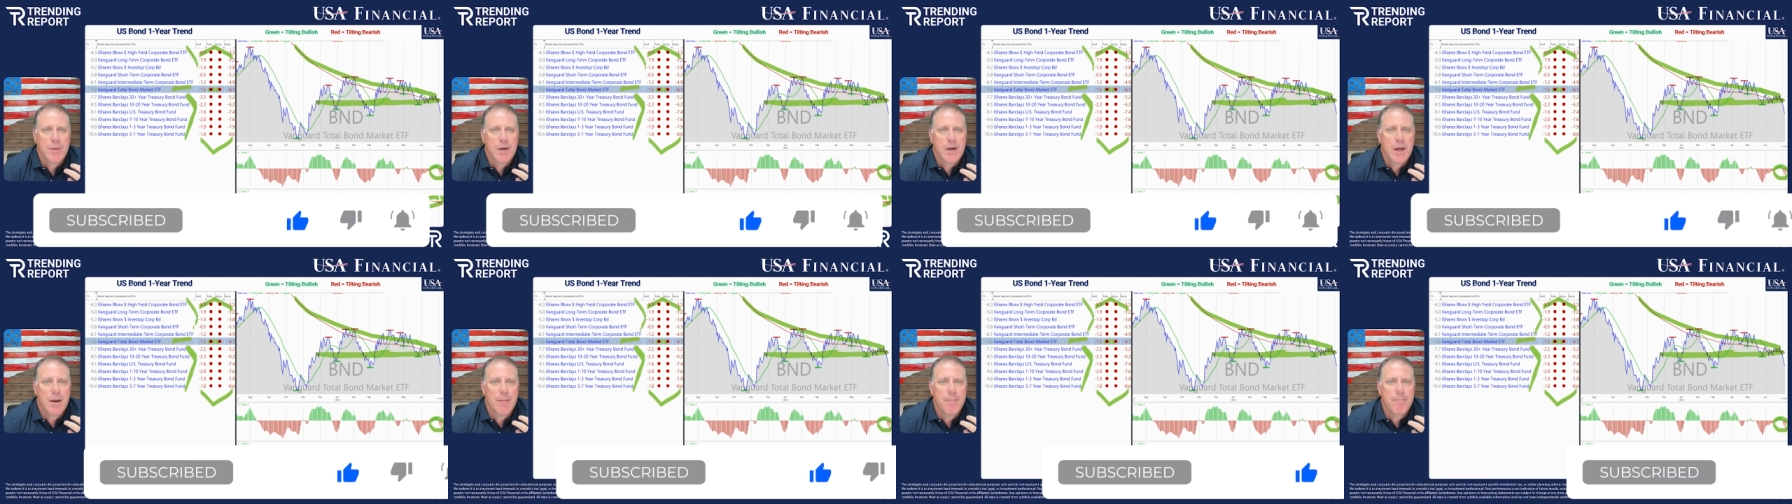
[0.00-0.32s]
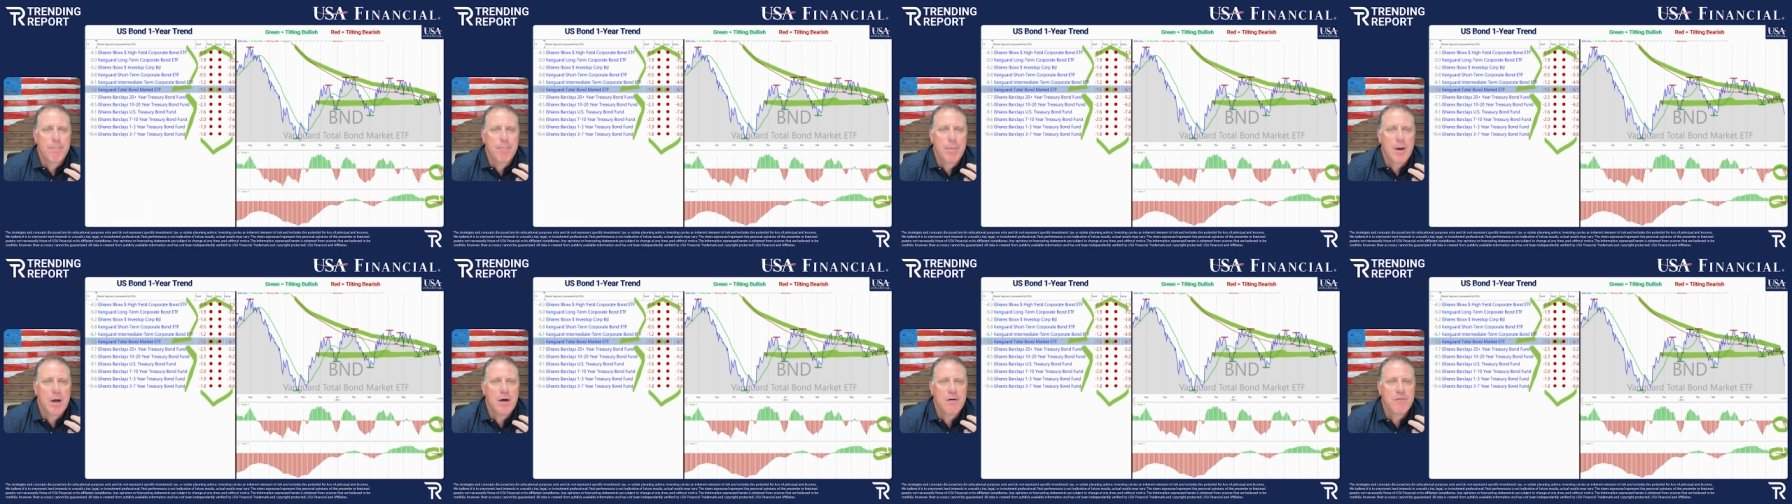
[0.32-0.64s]
But
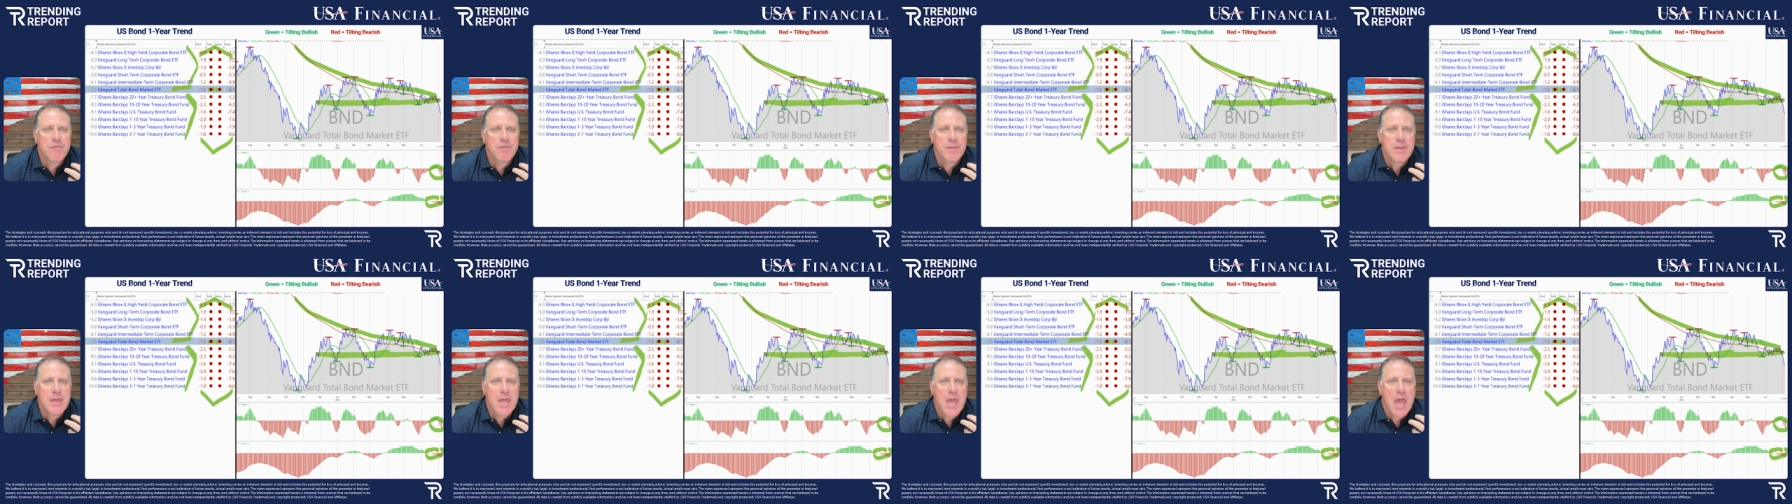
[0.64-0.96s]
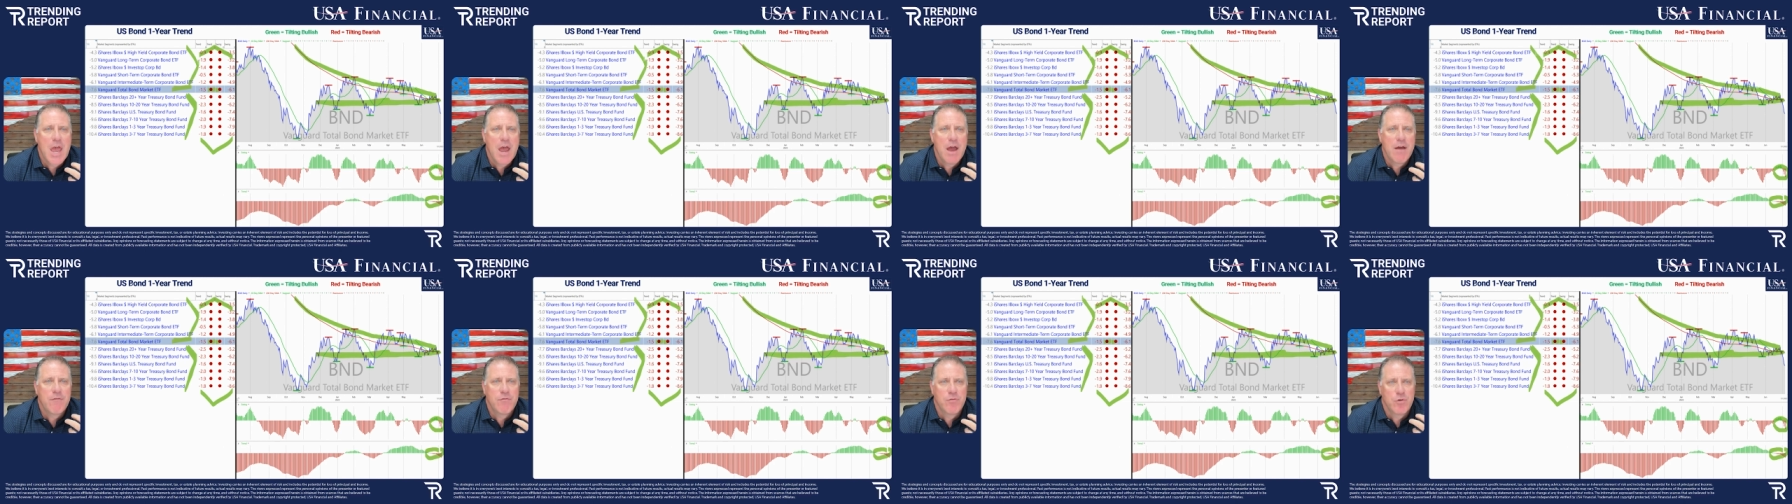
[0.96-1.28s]
above the
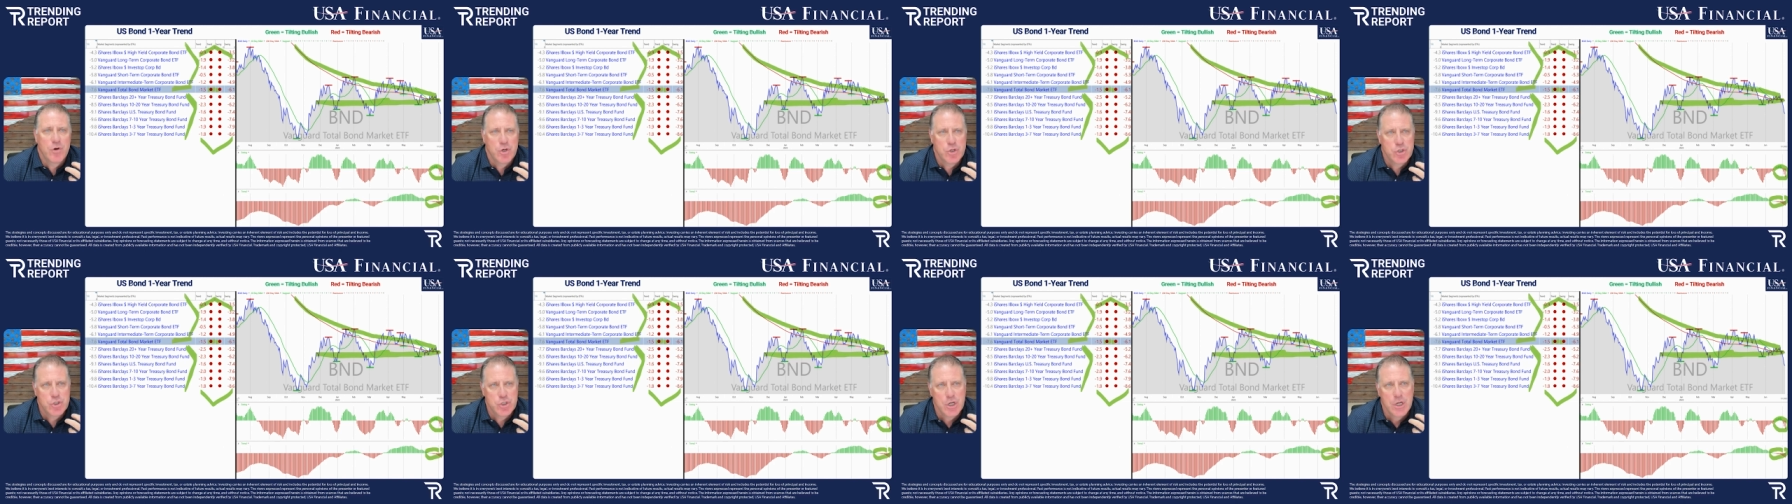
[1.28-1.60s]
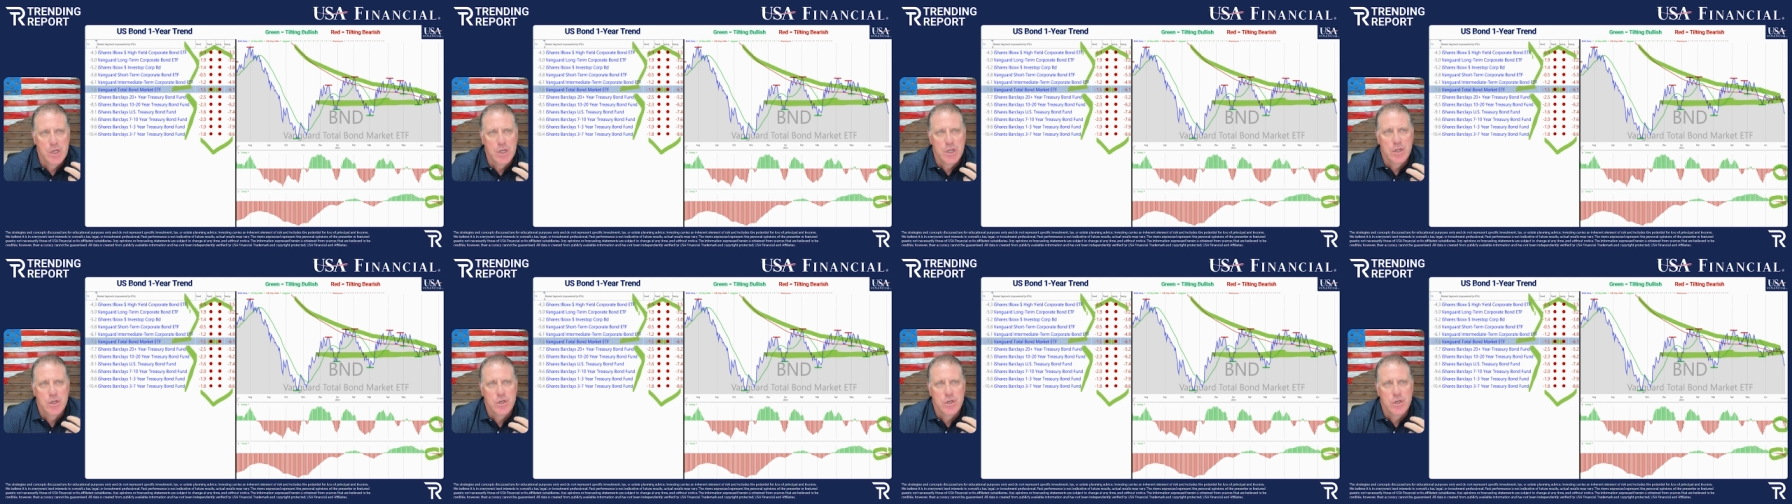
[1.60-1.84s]
average,